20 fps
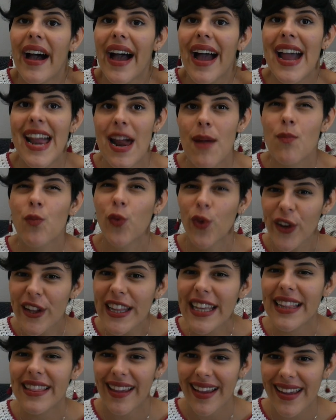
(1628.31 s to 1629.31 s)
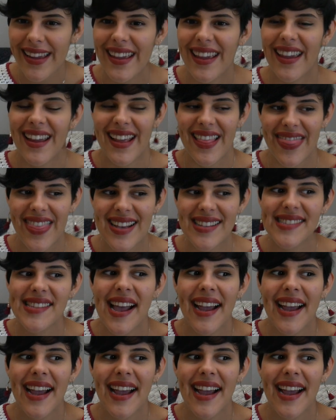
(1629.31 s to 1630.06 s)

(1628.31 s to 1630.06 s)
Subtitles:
And I'm really liking this